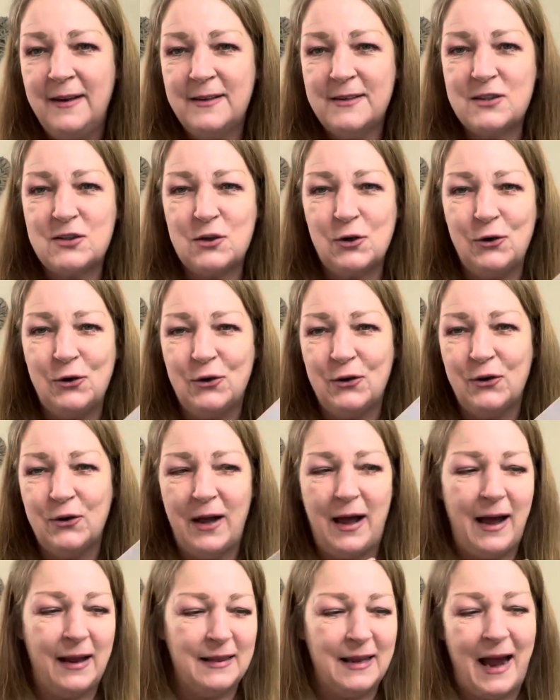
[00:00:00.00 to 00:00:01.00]

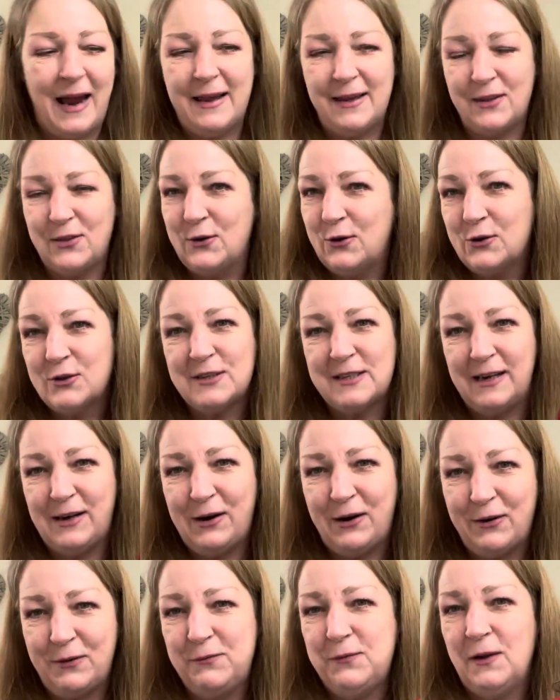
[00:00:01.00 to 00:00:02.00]
So I like those an
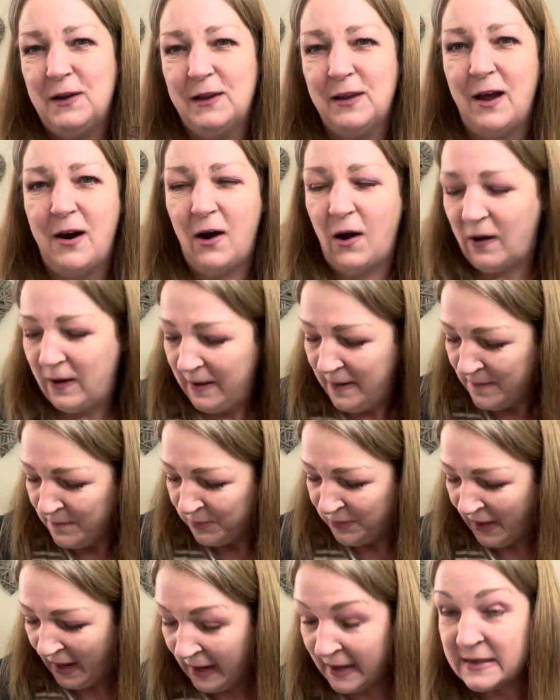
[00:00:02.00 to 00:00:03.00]
awful lot.
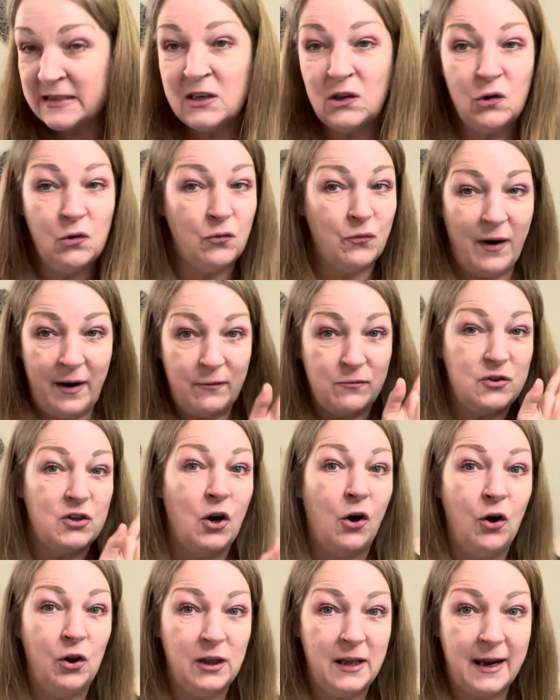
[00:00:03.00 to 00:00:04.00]
I had to look around
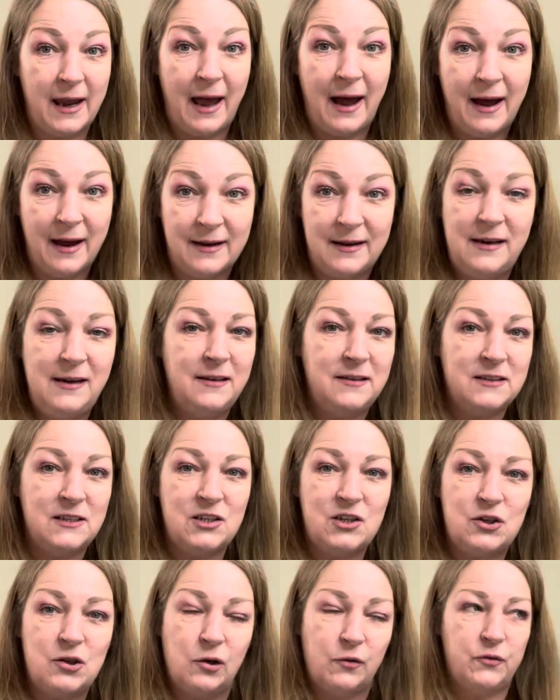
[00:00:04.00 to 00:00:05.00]
all the gardening
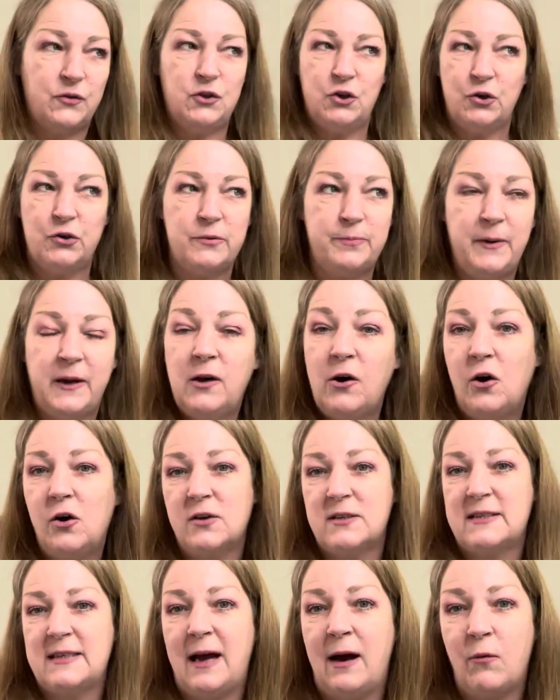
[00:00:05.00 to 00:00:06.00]
stuff just
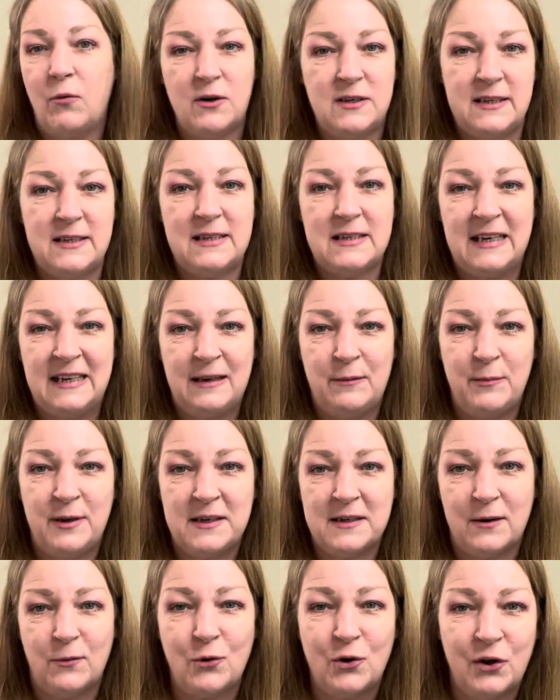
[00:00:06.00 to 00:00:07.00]
because I were
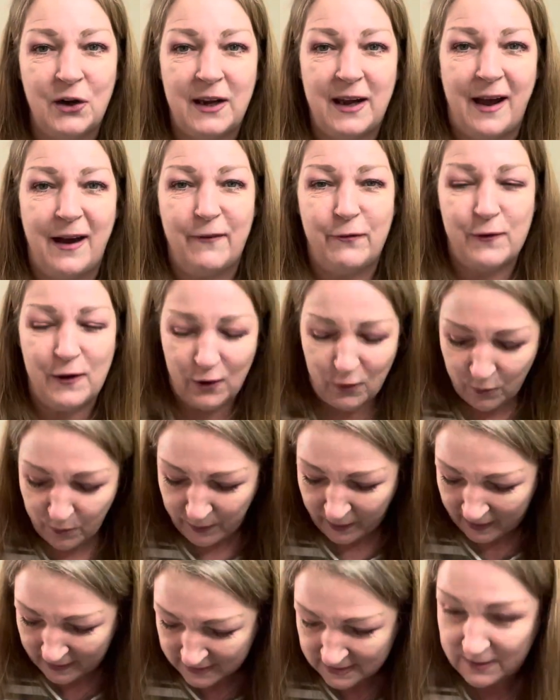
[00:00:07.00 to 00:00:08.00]
determined I were going to get a few
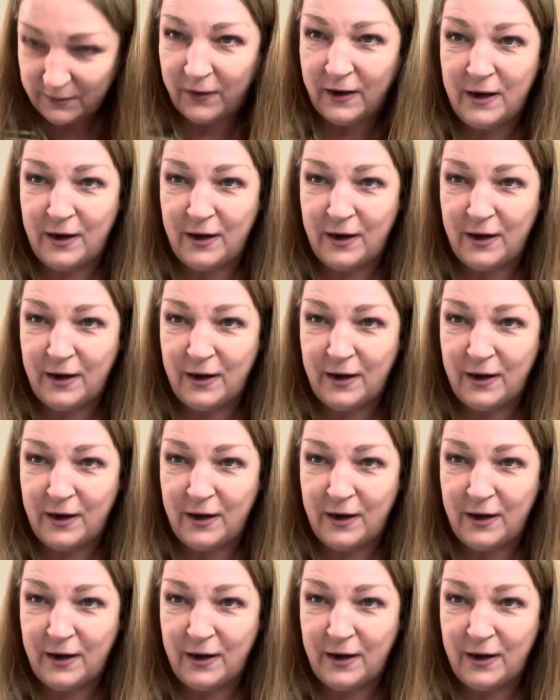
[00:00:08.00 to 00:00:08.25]
bits for